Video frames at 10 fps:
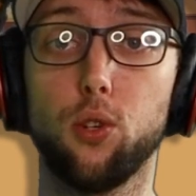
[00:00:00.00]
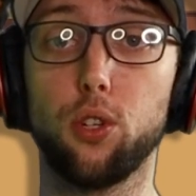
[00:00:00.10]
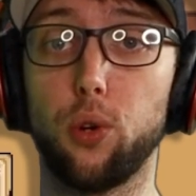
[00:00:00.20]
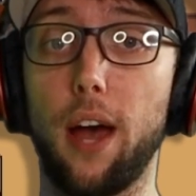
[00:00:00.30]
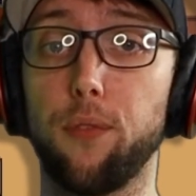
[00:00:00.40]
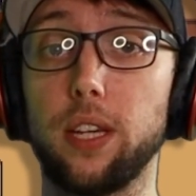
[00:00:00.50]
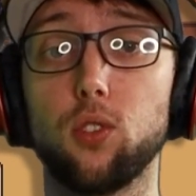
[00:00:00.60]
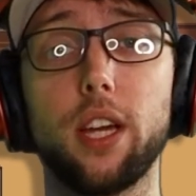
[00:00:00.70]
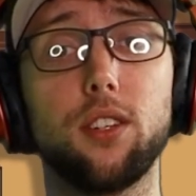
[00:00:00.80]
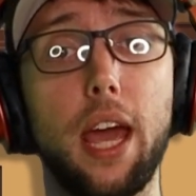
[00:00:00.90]
You can craft things
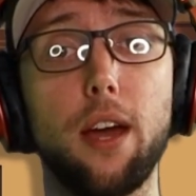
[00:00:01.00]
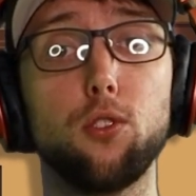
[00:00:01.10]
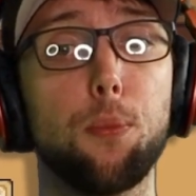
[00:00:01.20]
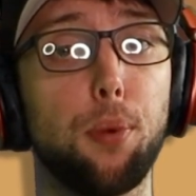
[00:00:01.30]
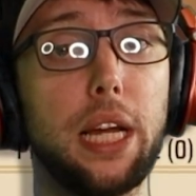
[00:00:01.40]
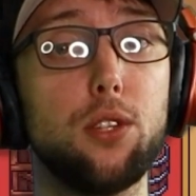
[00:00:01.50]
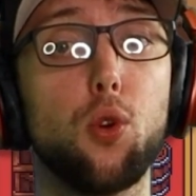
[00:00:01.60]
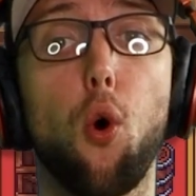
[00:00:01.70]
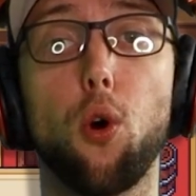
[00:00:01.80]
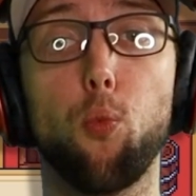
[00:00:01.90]
like nails, plates,
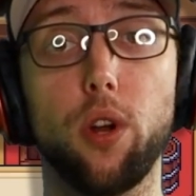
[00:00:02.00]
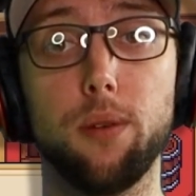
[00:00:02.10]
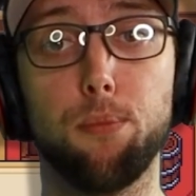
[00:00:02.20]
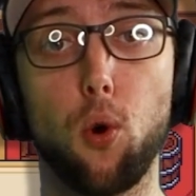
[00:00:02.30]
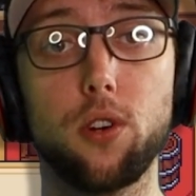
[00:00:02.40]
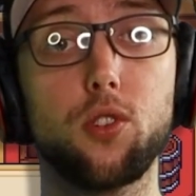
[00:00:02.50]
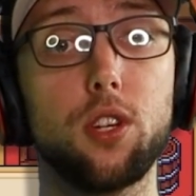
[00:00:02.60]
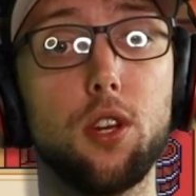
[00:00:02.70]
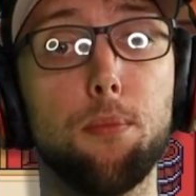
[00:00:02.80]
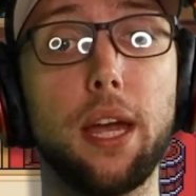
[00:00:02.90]
or wooden boards
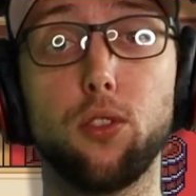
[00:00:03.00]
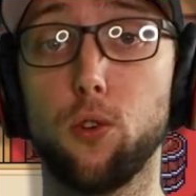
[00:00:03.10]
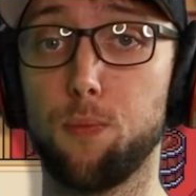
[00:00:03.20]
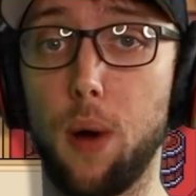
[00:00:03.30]
to make those